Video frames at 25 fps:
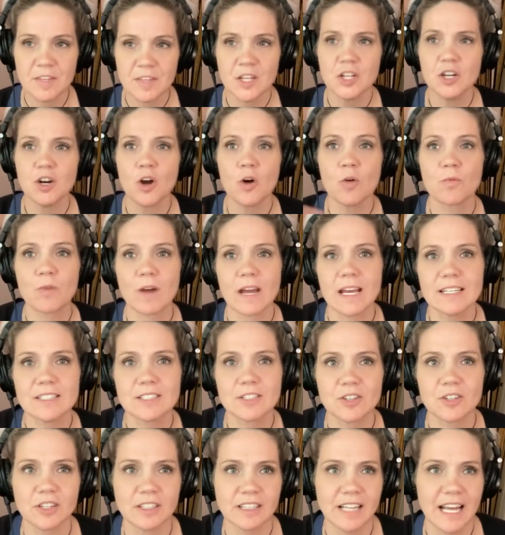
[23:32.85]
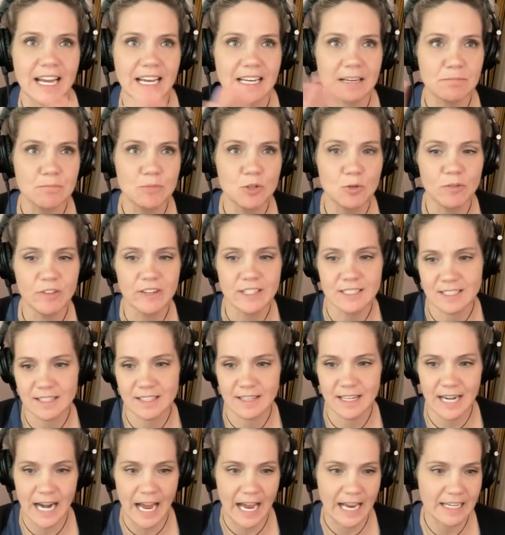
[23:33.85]
you know, raised on like movies in
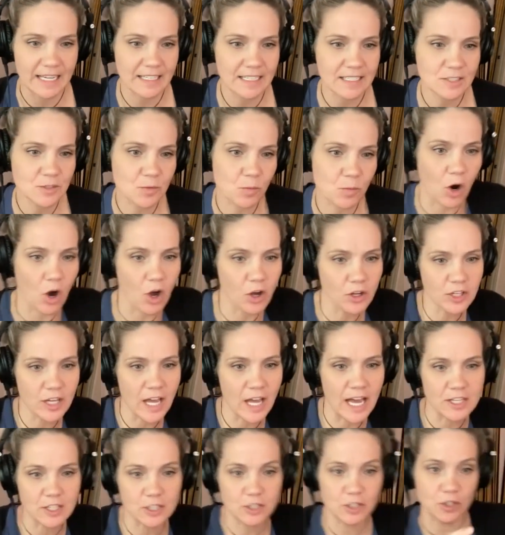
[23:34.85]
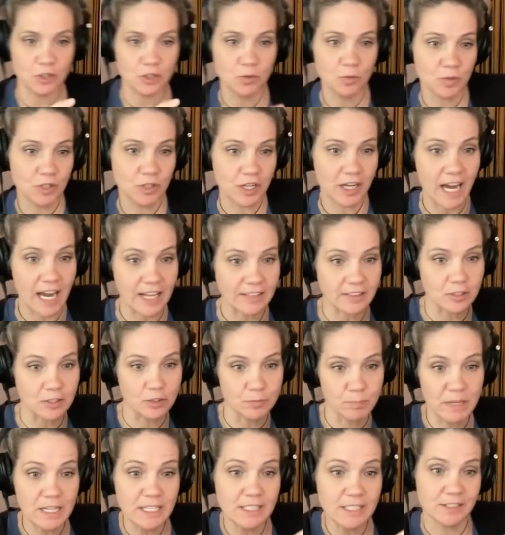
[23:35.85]
the 90s where all you had to do when you got the
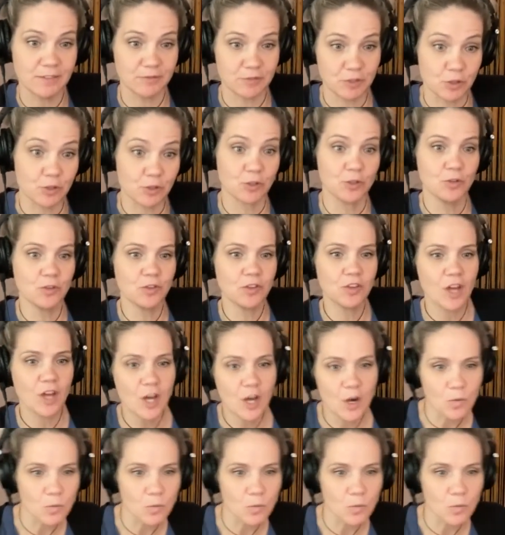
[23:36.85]
piece of truth